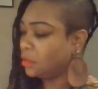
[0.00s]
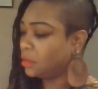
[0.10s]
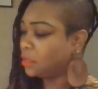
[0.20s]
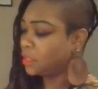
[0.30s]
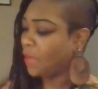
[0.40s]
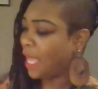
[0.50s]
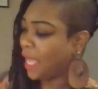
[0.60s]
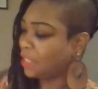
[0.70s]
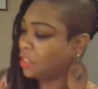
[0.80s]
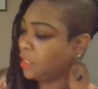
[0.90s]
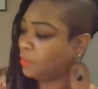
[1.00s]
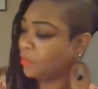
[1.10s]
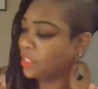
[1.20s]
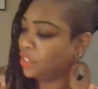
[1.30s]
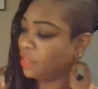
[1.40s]
So I actually
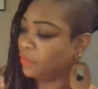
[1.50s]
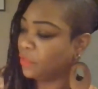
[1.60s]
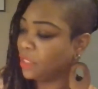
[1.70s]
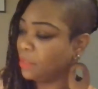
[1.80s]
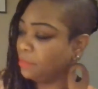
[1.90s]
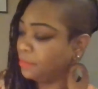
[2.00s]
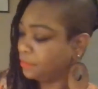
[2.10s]
pre-shuffled them.